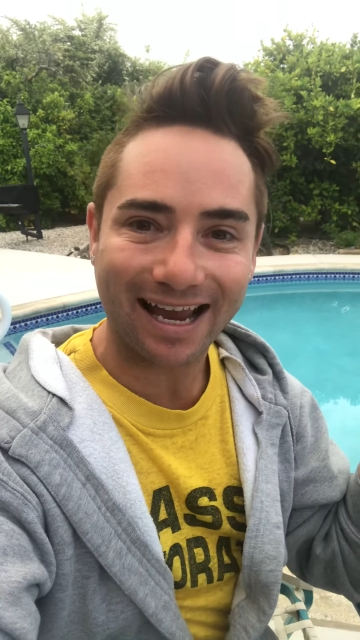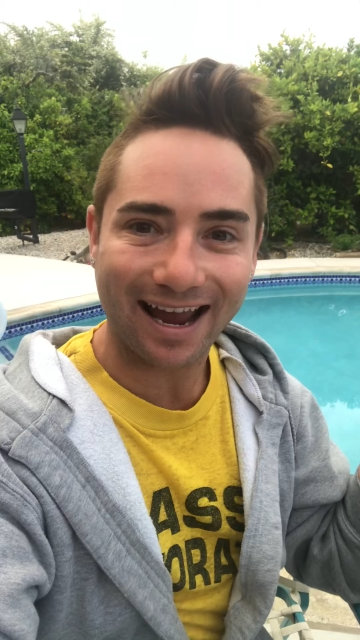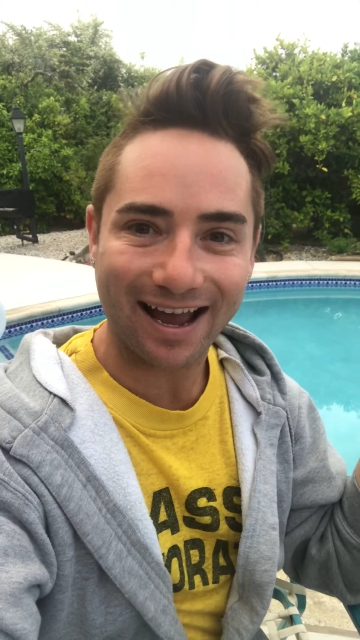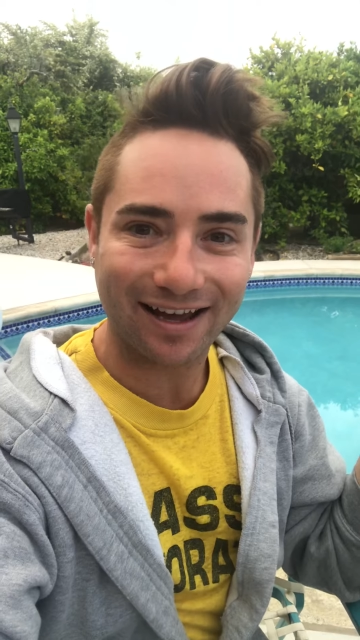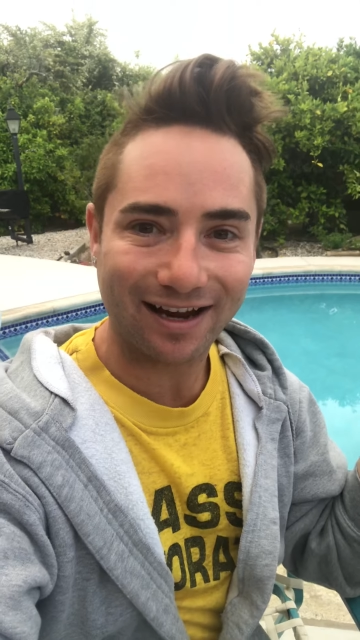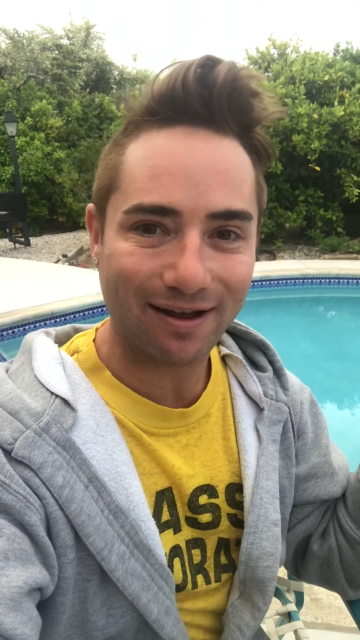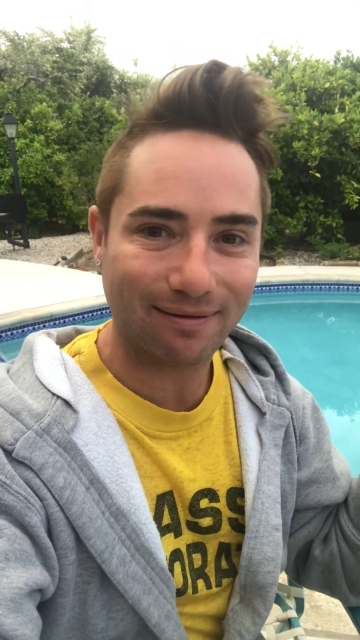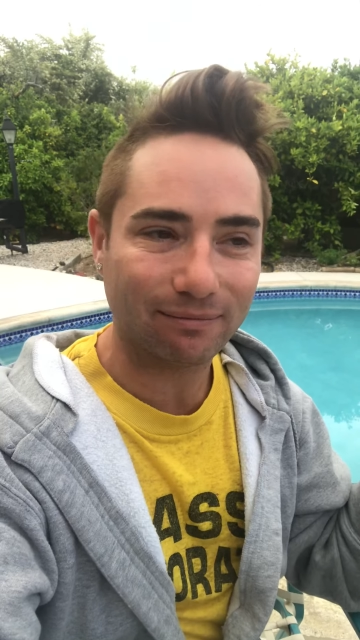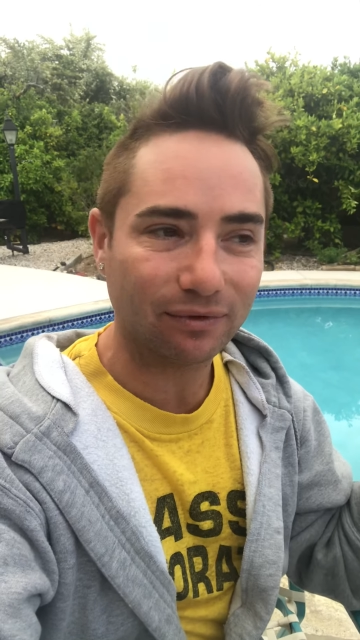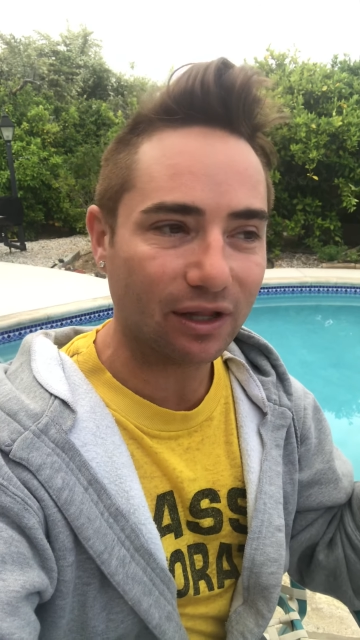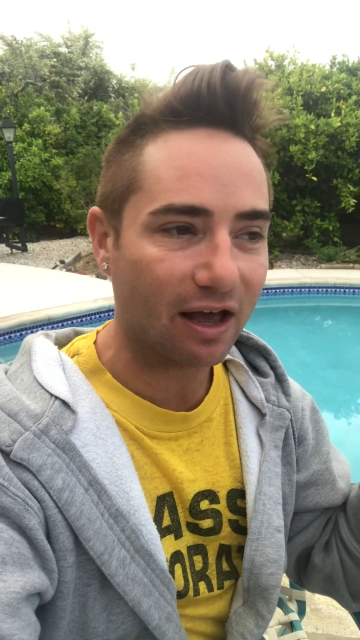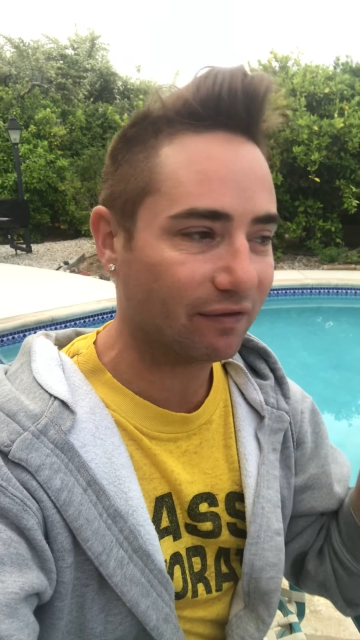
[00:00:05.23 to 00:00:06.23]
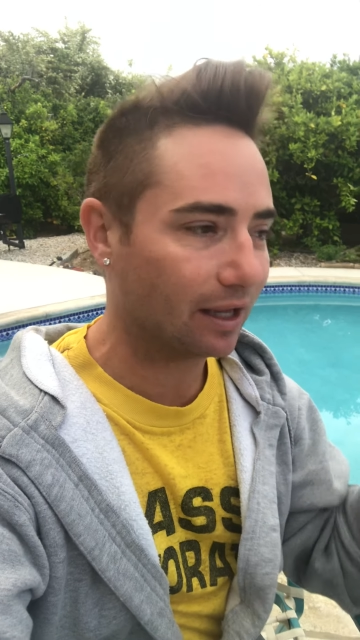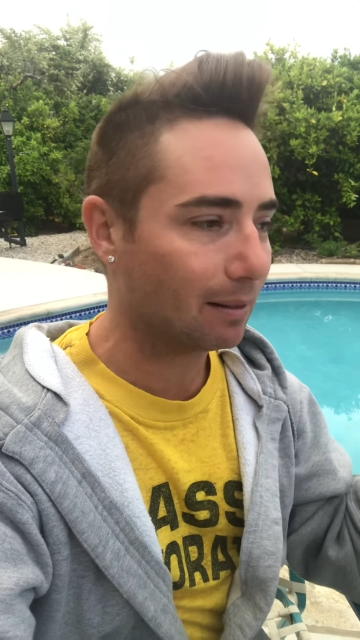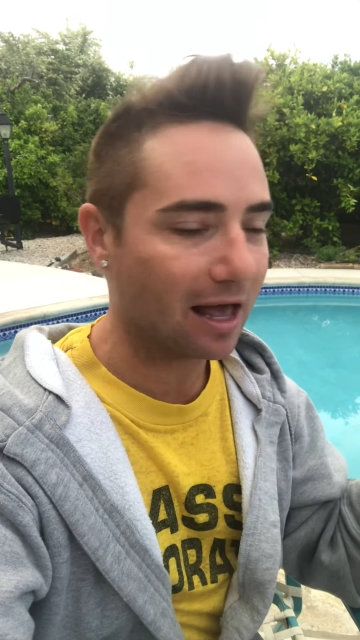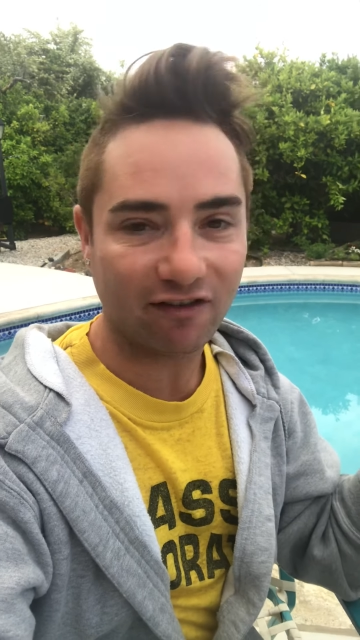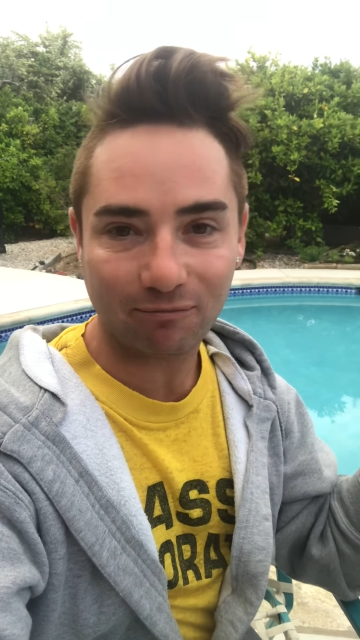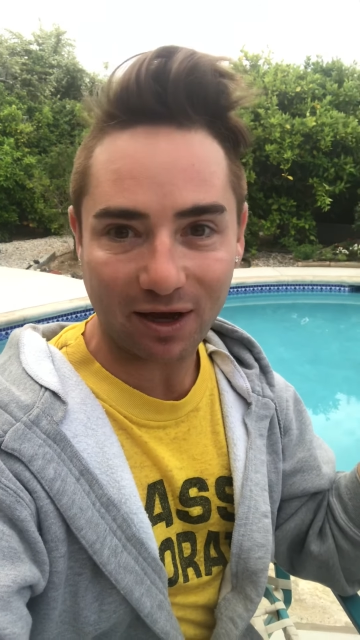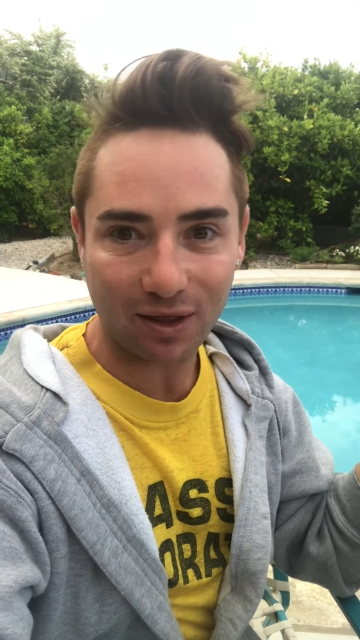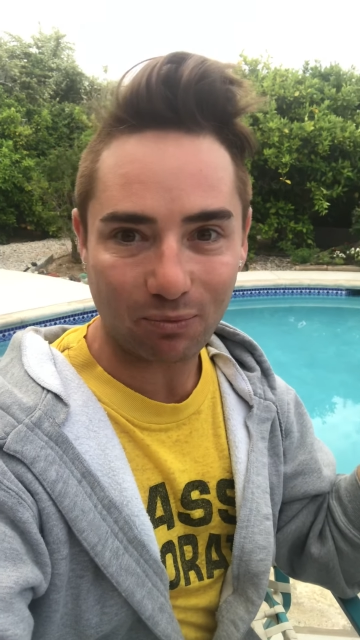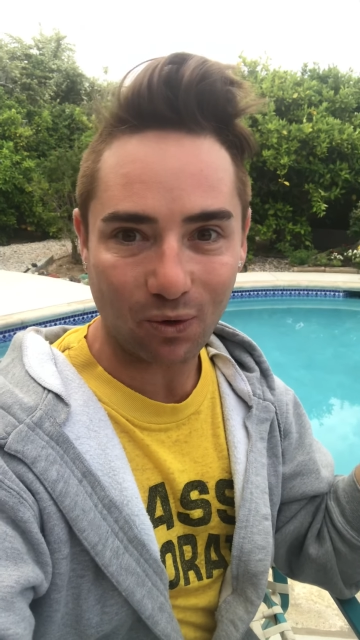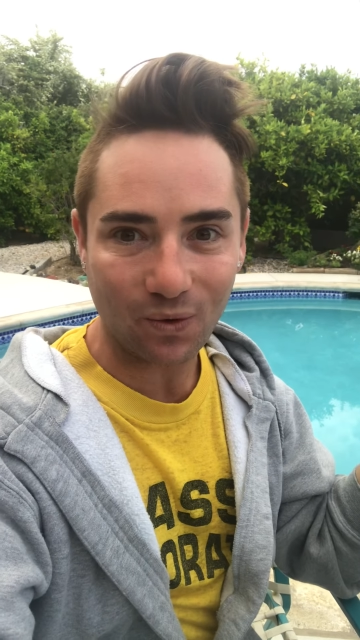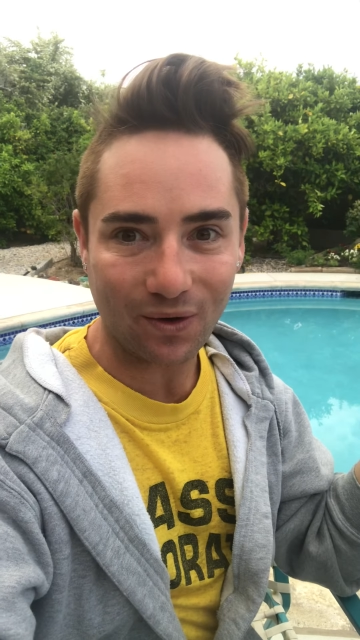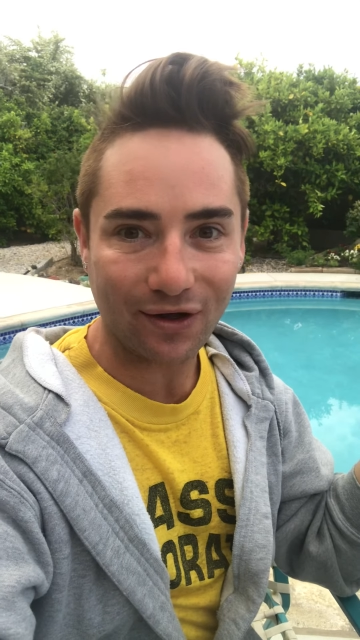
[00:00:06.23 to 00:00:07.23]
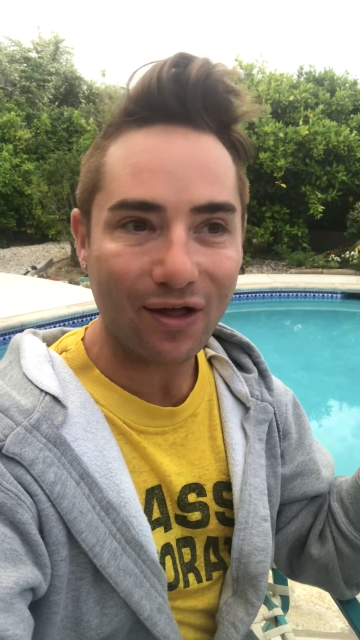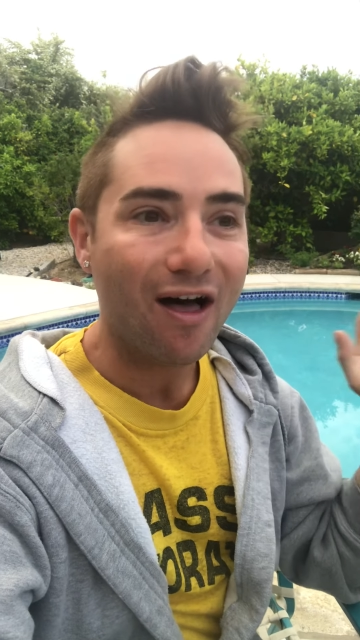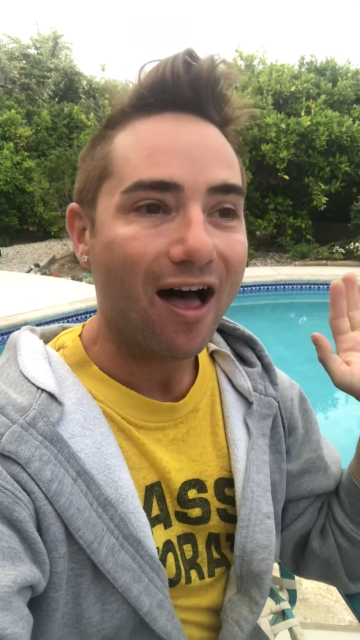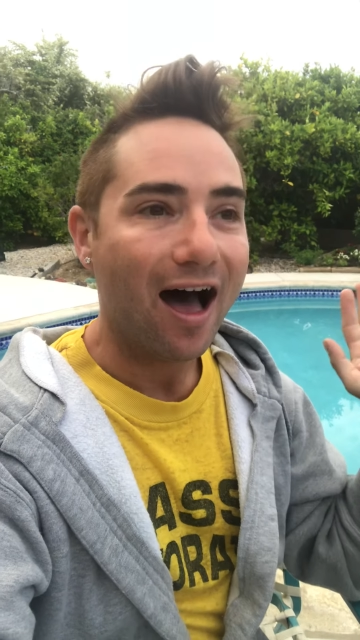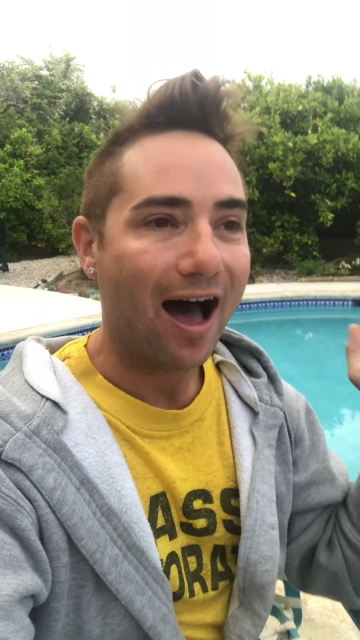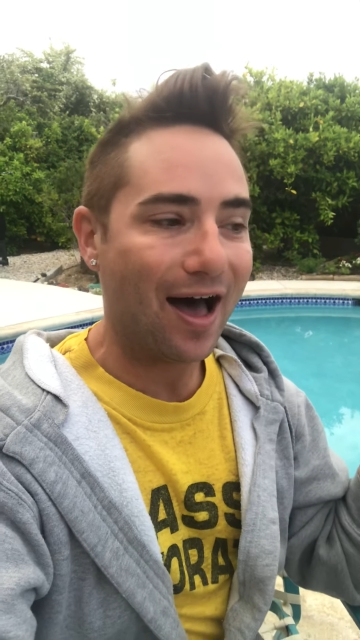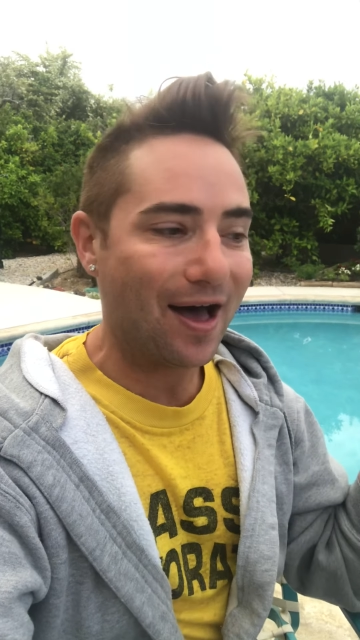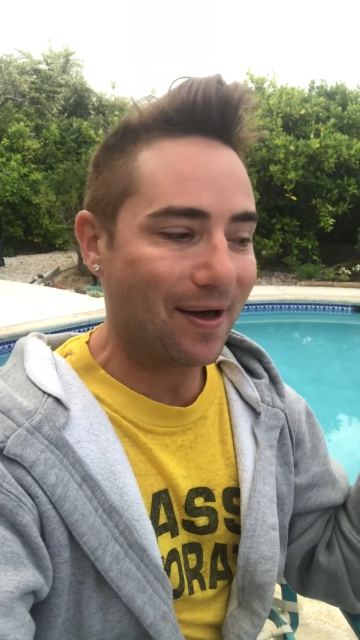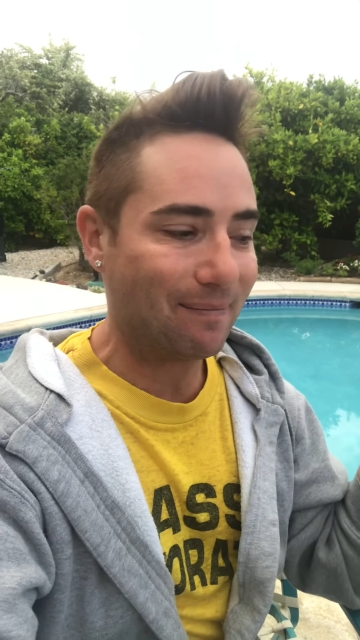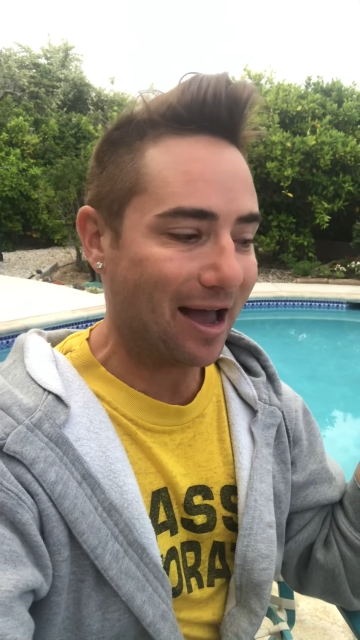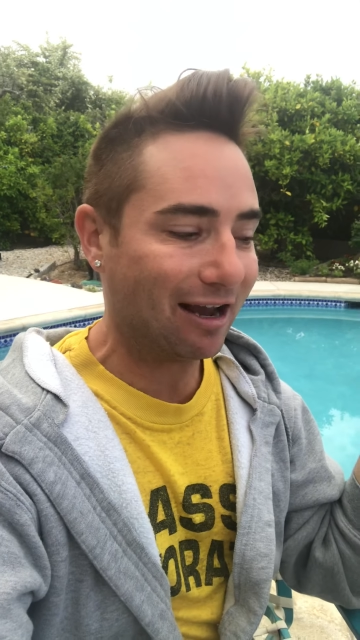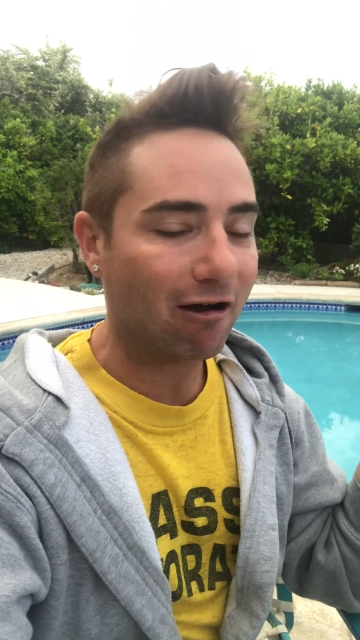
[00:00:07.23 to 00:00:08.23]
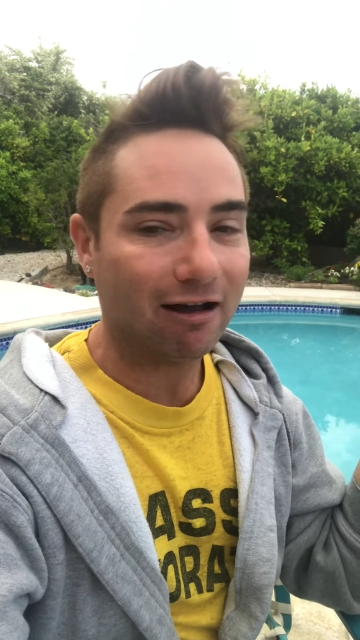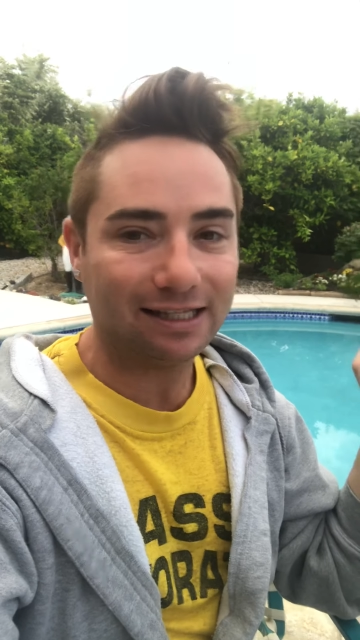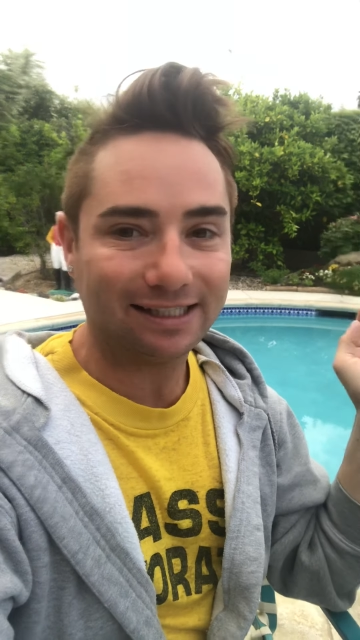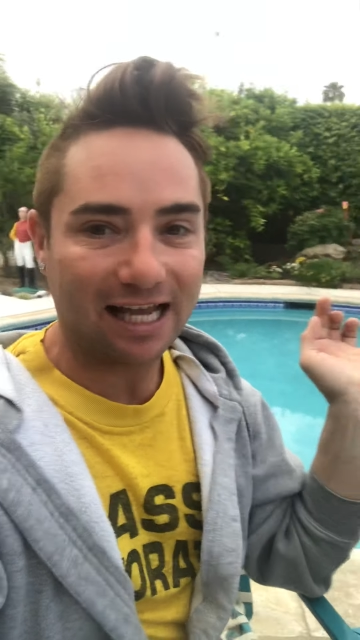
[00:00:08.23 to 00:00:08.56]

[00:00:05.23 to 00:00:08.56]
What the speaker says: and I am loving life by the pool. I got